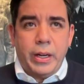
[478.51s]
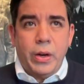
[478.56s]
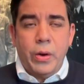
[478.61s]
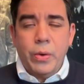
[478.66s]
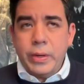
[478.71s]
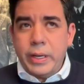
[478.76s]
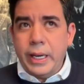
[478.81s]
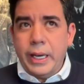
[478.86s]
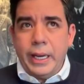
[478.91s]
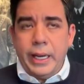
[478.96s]

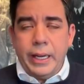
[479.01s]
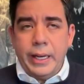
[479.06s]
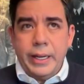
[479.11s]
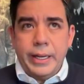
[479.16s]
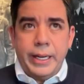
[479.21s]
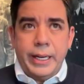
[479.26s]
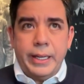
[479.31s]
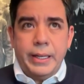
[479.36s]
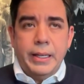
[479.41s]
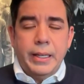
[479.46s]
okay,
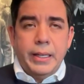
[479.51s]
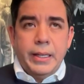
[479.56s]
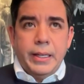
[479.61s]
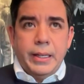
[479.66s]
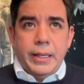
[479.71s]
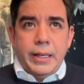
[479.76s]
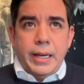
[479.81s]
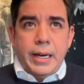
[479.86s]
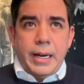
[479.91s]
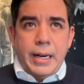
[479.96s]
honey,
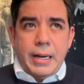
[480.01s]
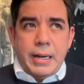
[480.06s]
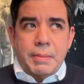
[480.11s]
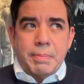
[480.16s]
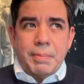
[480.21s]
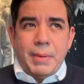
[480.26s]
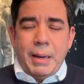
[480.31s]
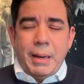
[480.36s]
um,